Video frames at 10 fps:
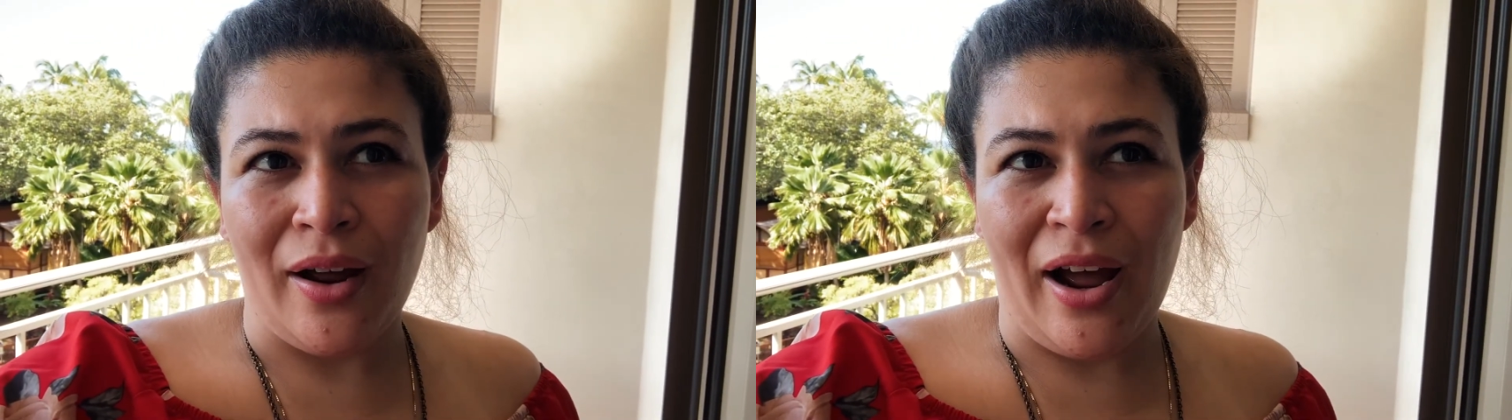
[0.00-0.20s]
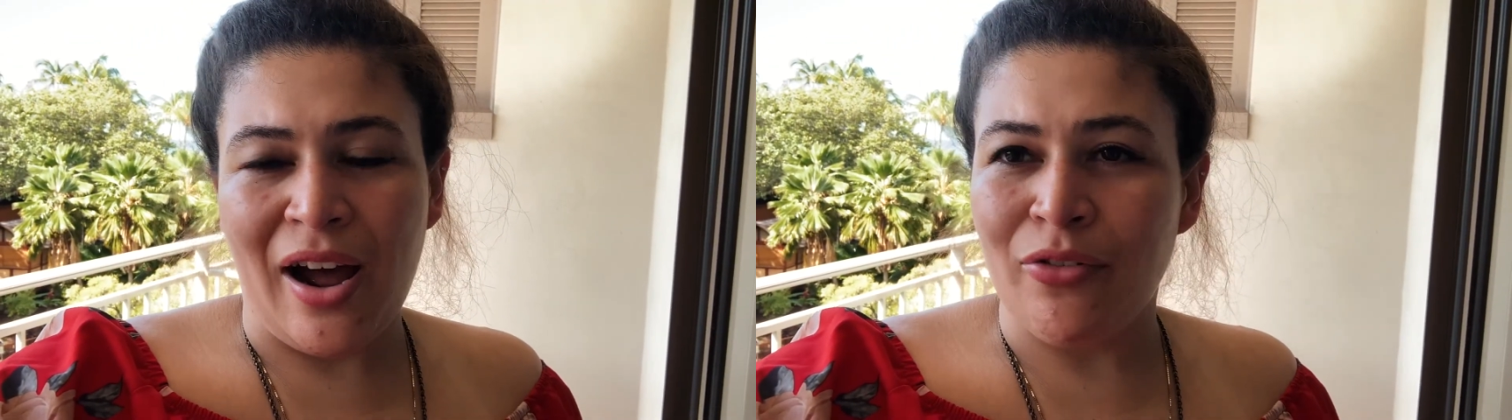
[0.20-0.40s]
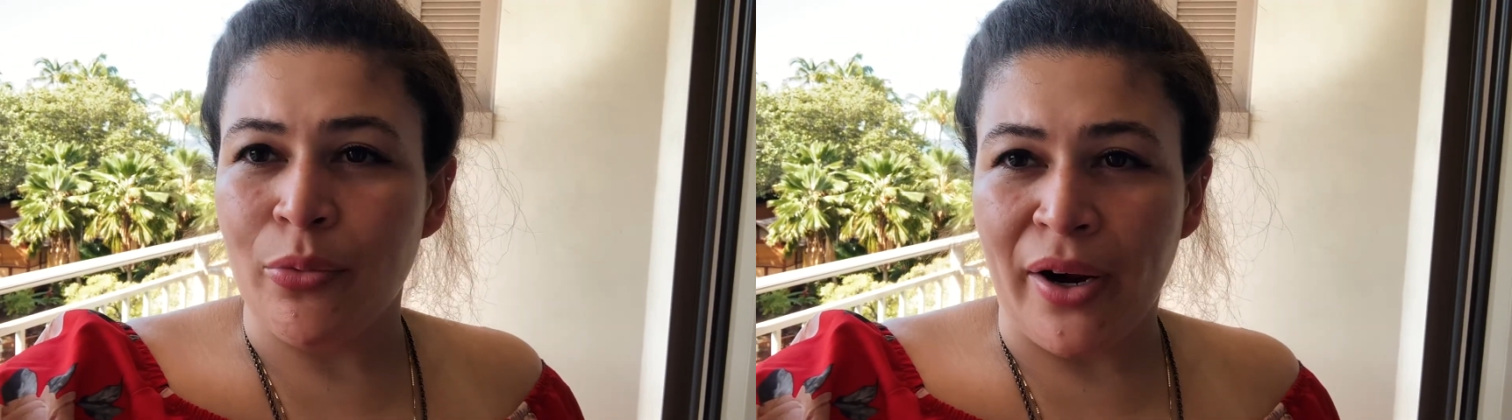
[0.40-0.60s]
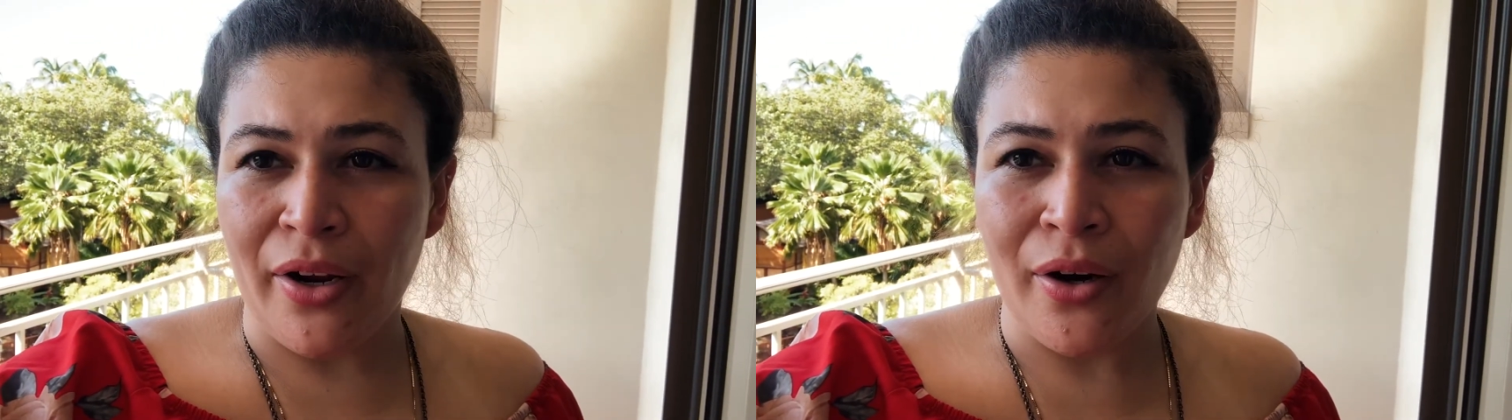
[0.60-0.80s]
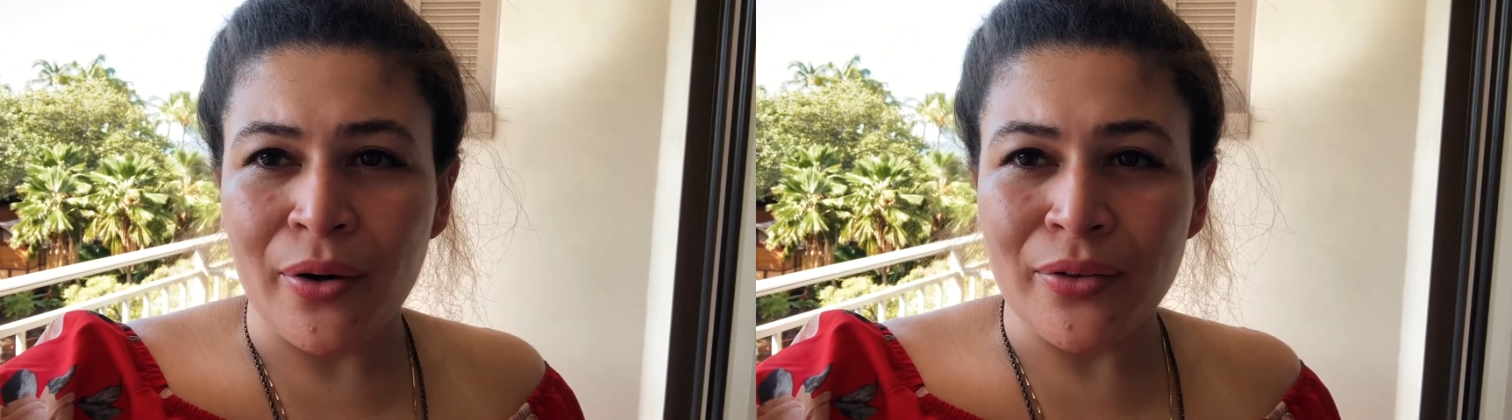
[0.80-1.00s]
have a
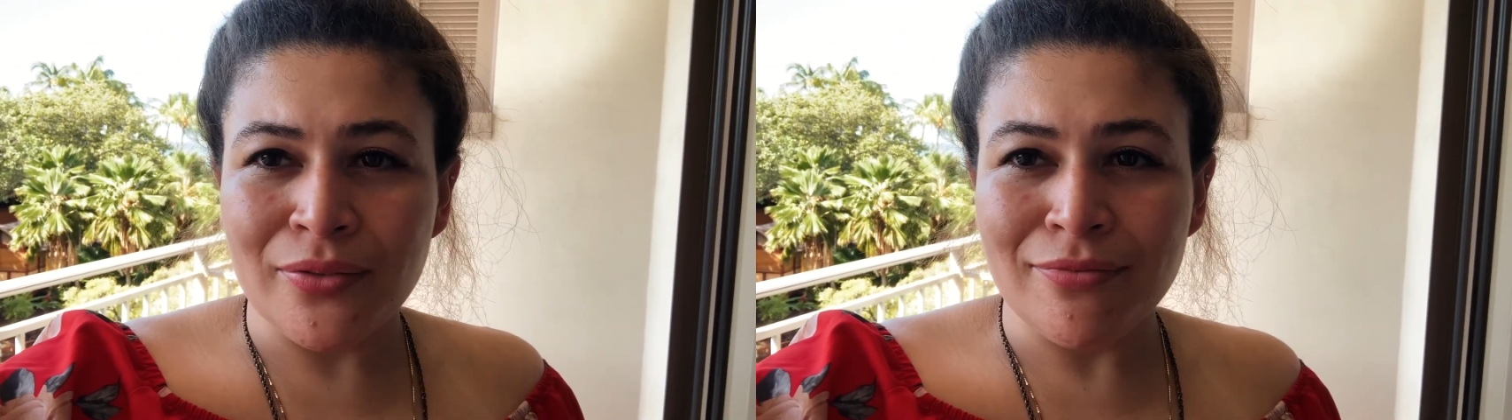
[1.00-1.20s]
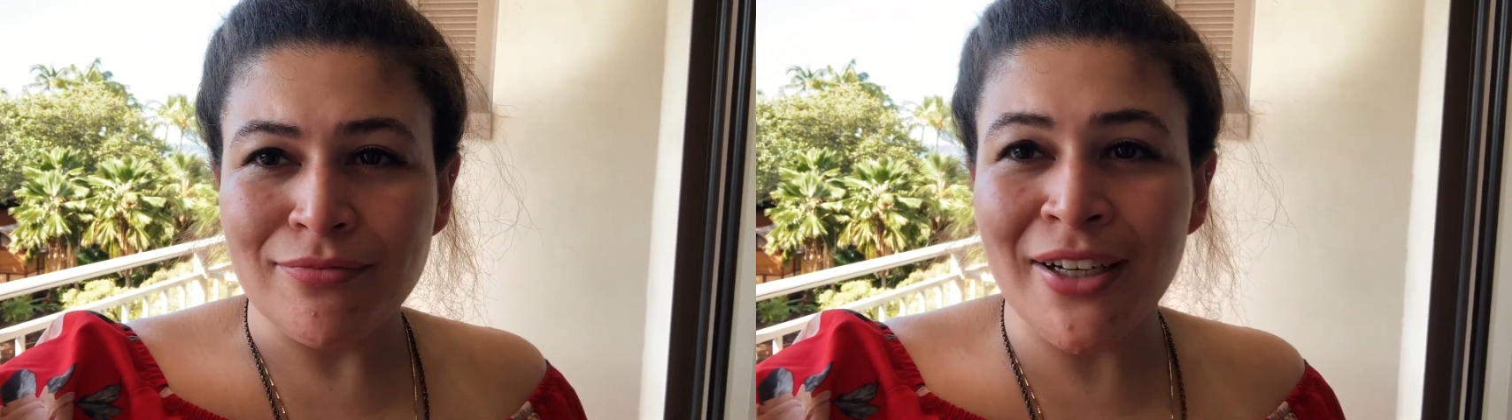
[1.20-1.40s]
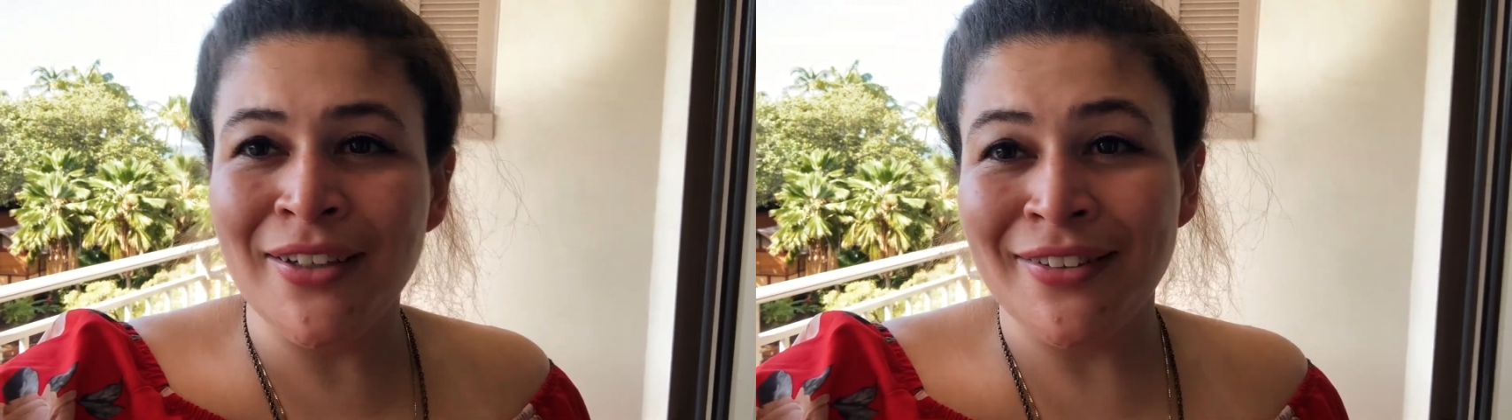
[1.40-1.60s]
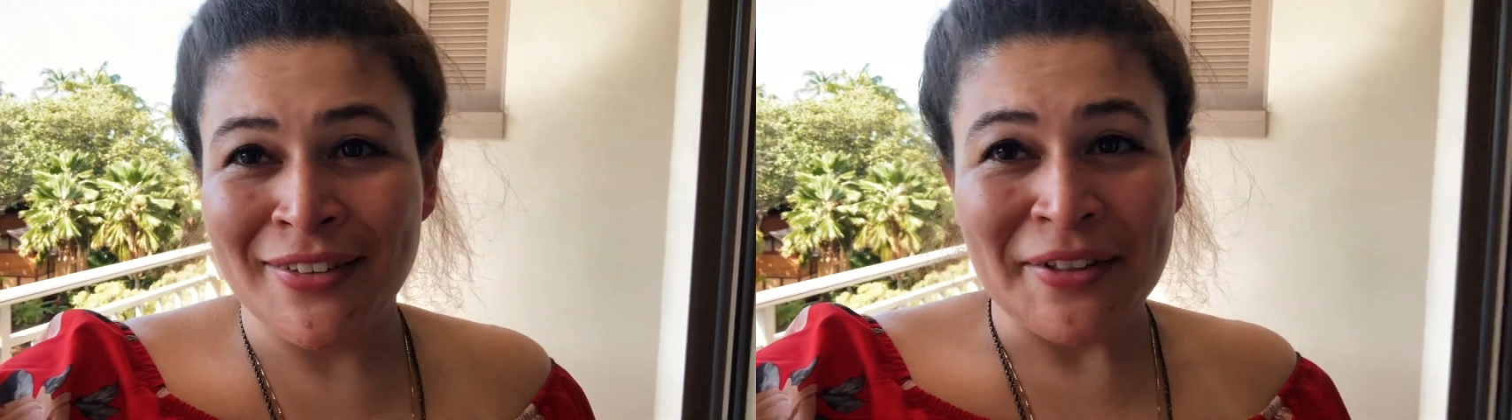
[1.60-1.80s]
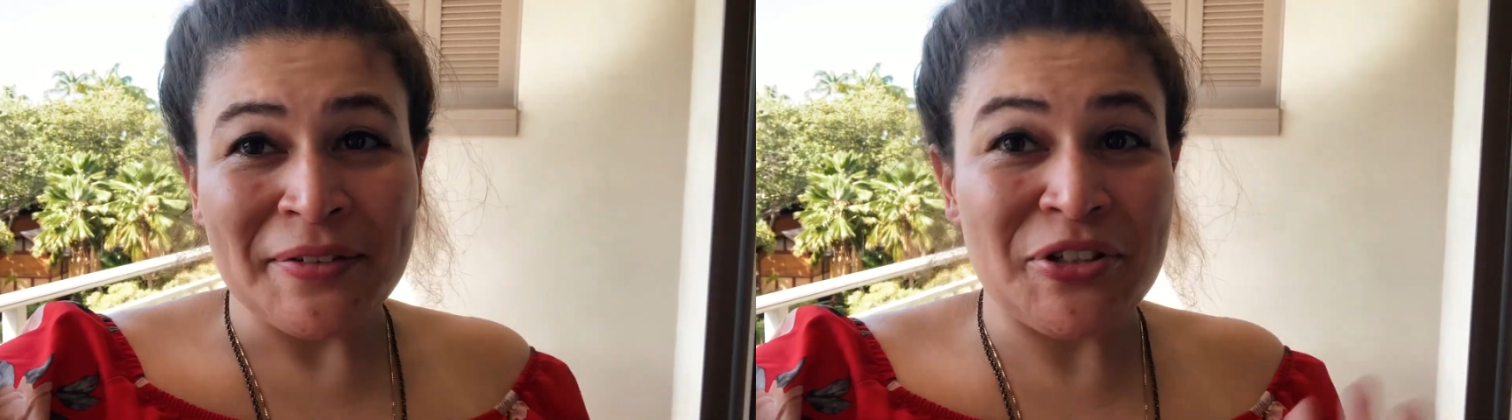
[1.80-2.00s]
raincoat
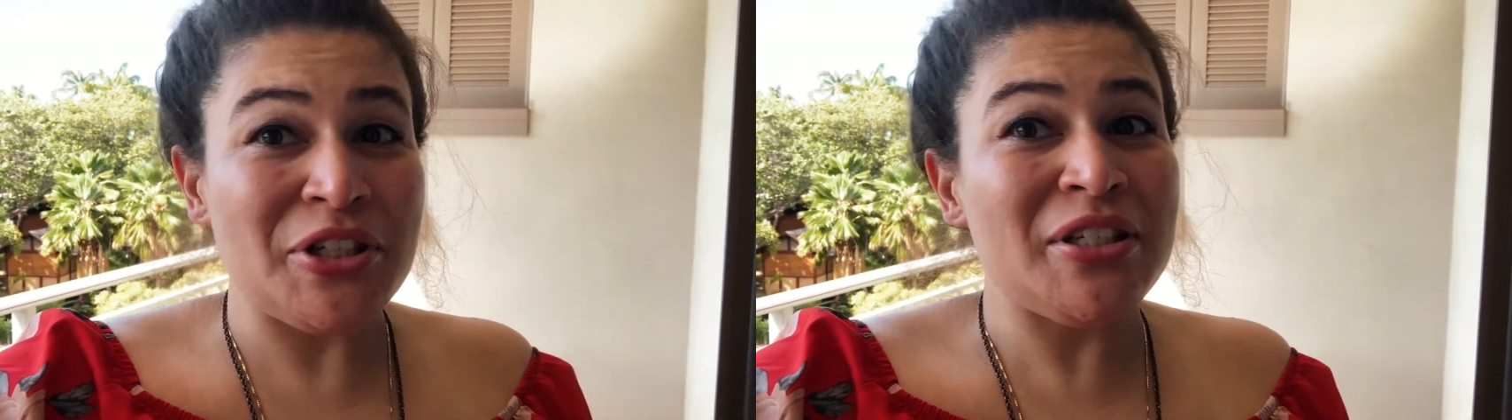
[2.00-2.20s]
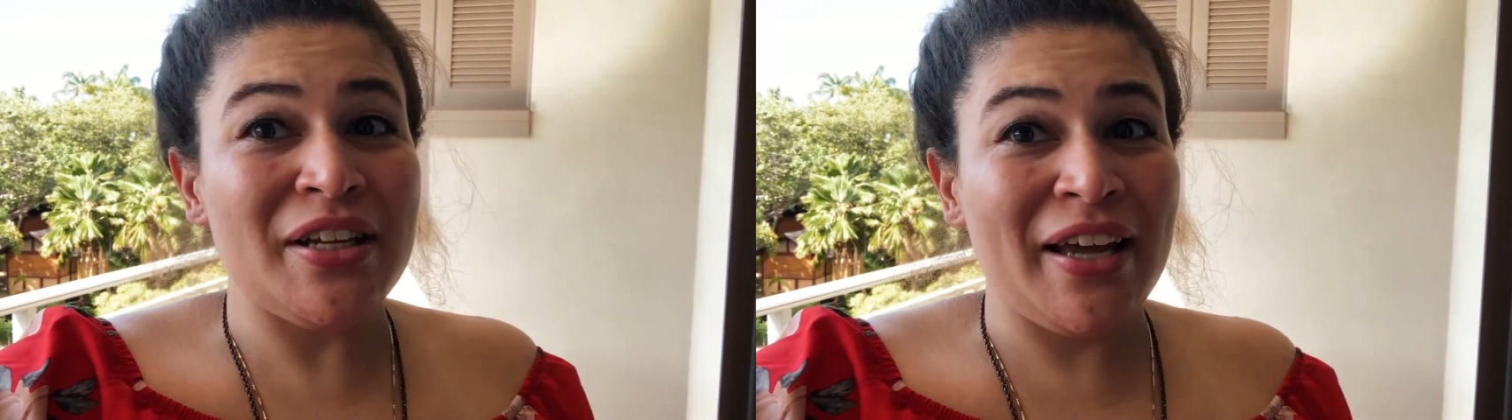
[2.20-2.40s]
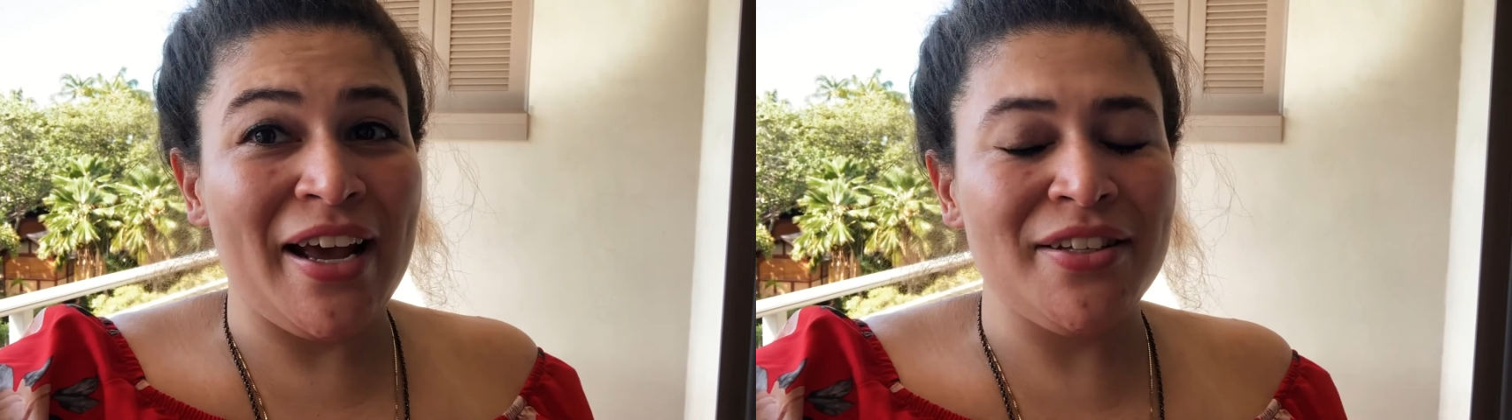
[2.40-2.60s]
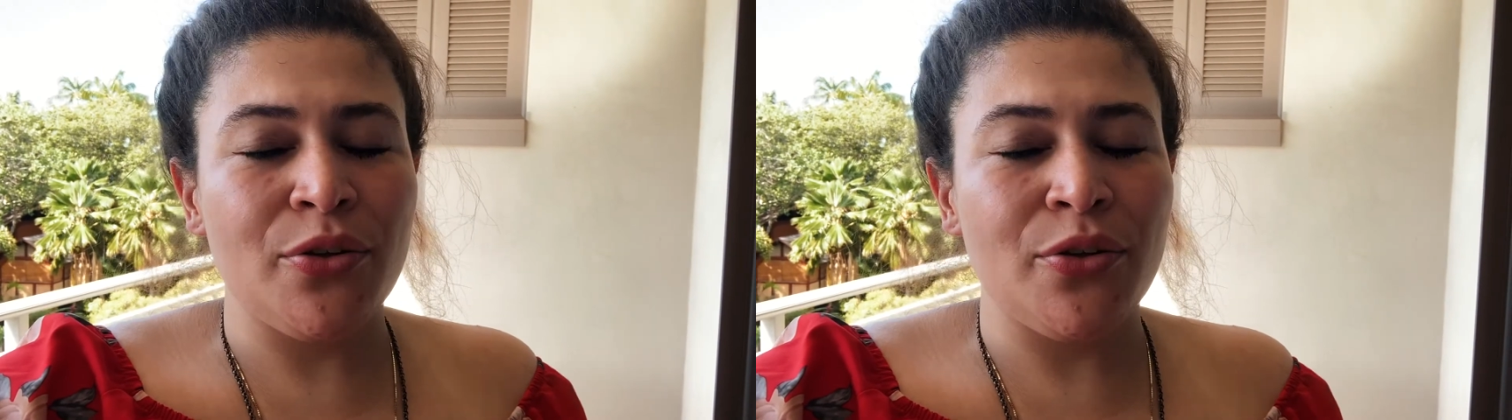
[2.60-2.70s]
just in case.